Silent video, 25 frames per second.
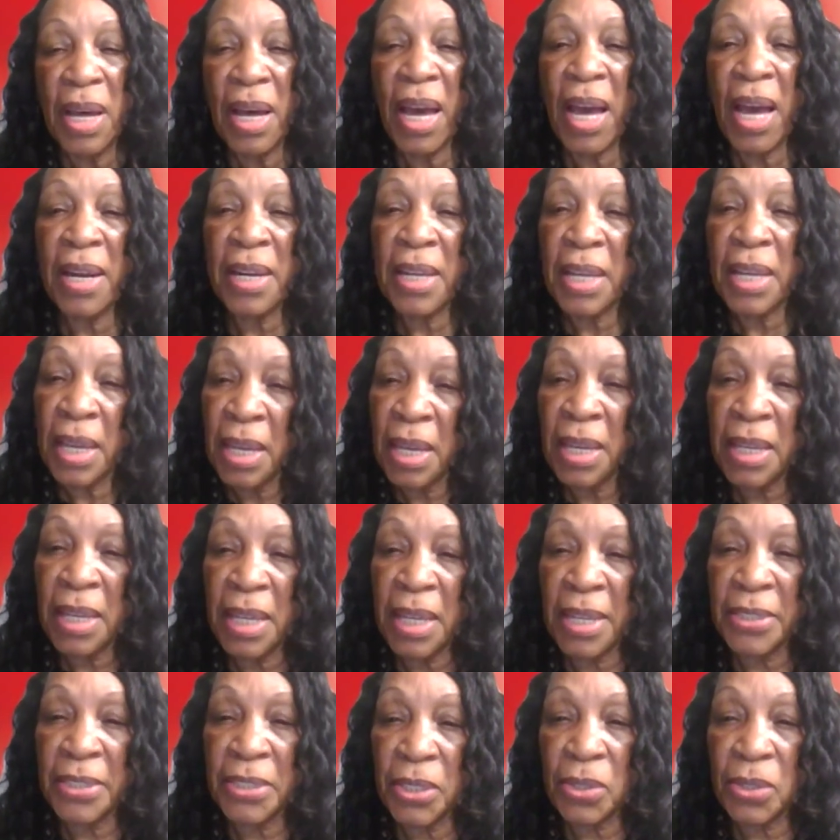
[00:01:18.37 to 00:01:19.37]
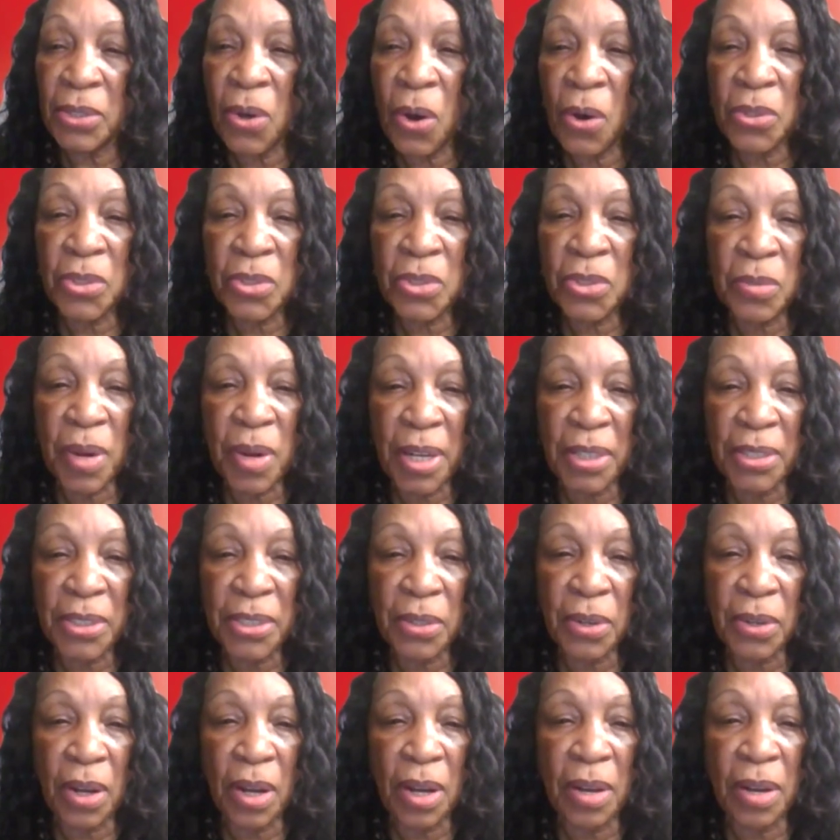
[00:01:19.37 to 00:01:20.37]
And he is the co
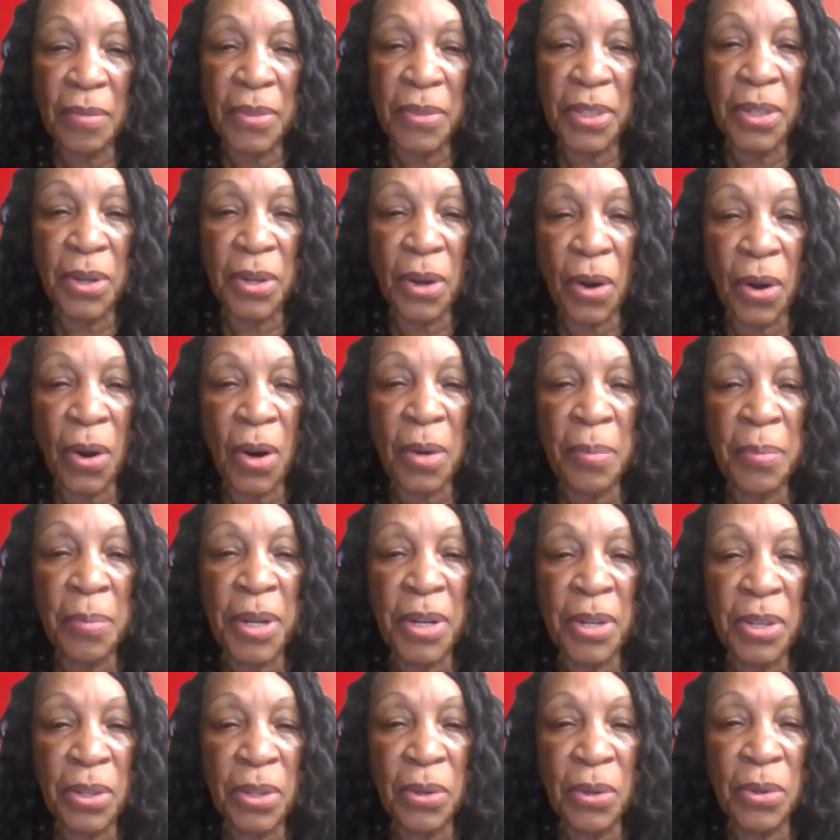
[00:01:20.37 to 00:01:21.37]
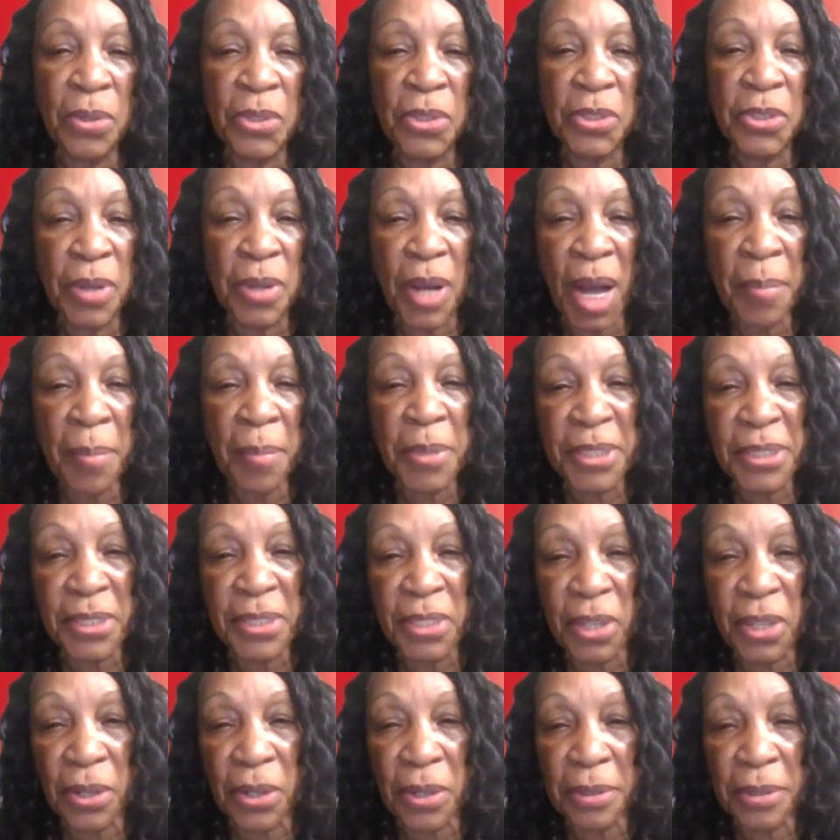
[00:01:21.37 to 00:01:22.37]
director of the Urban Youth Trauma
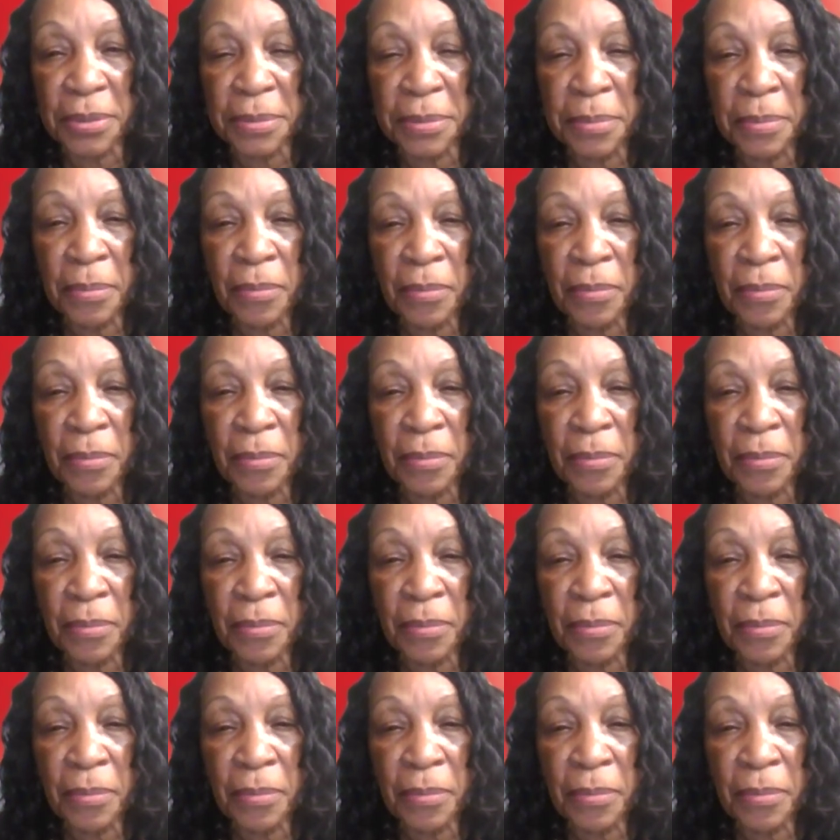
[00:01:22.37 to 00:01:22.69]
Center,